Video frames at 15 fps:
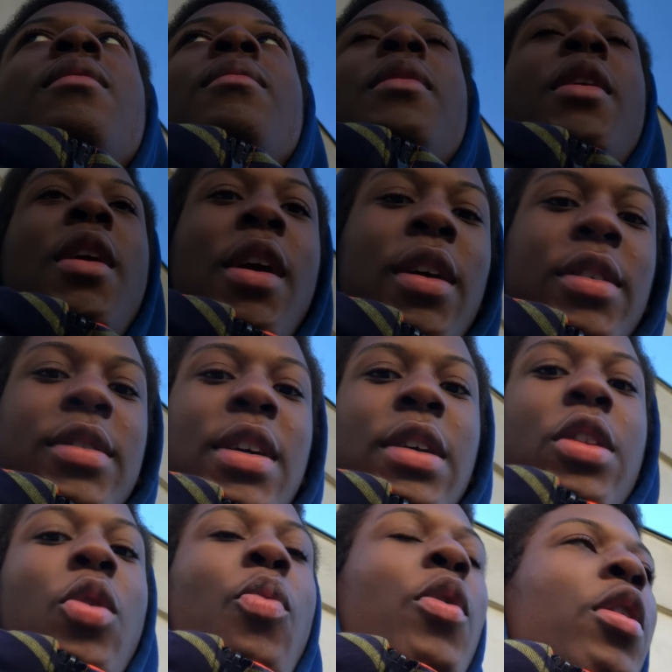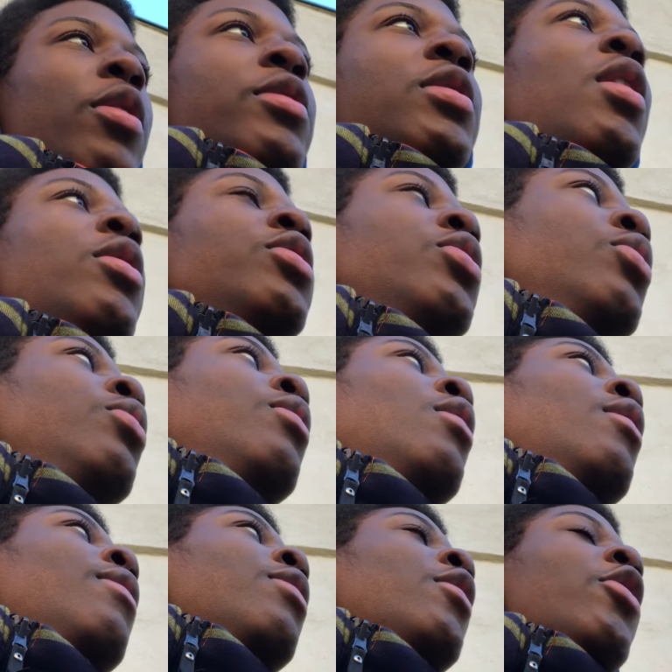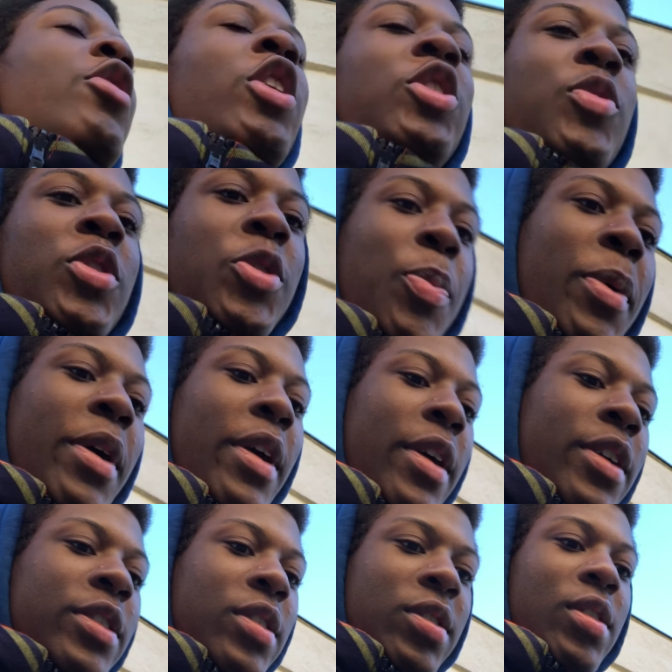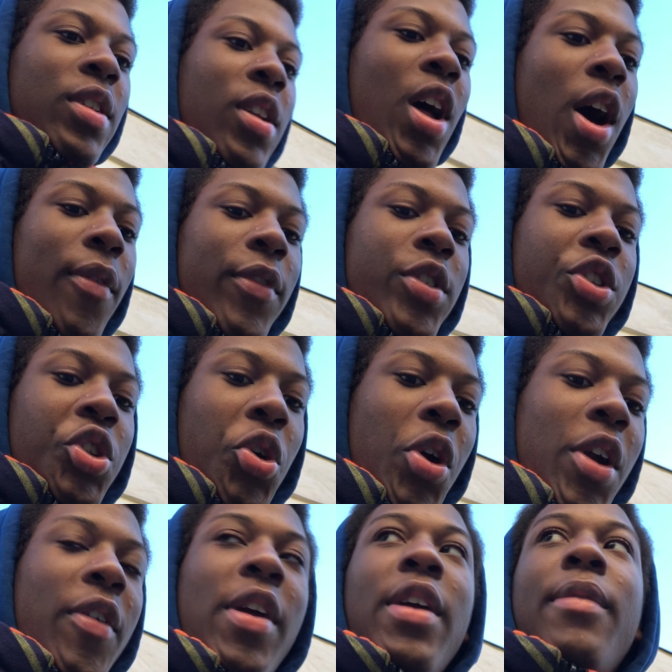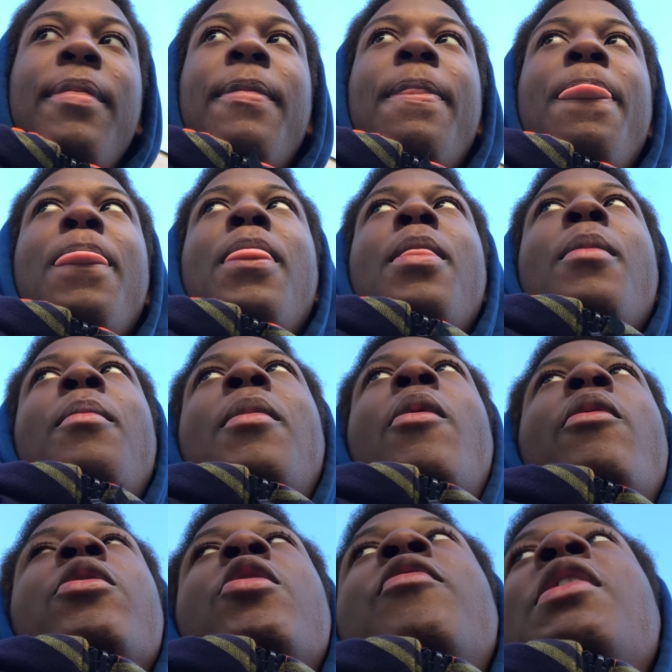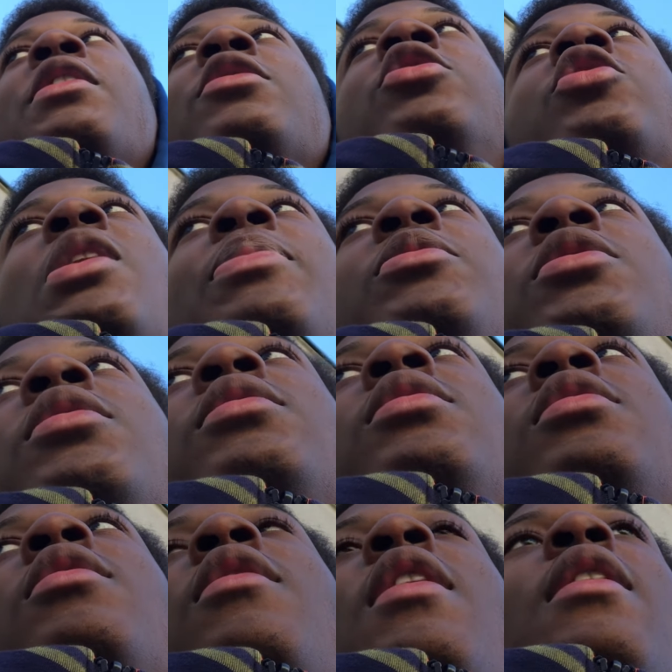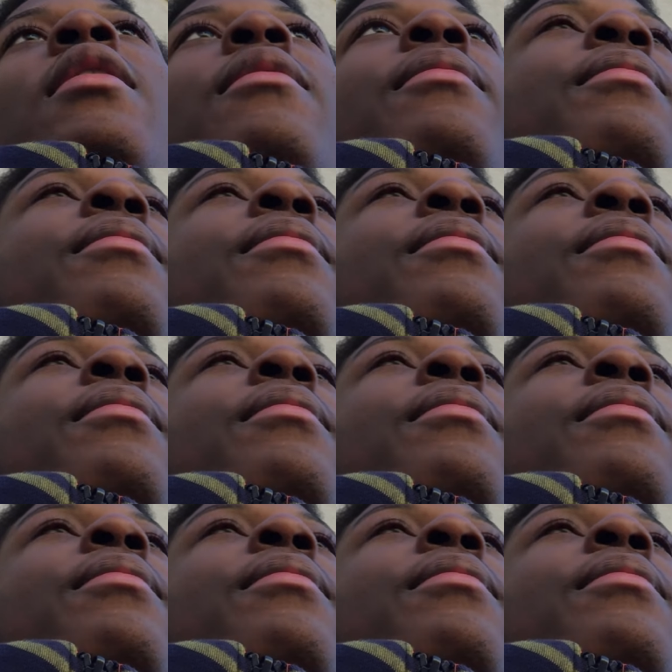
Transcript: because like the world tells you the Christmas spirit is love and joy, right? But when you read the scriptures, right,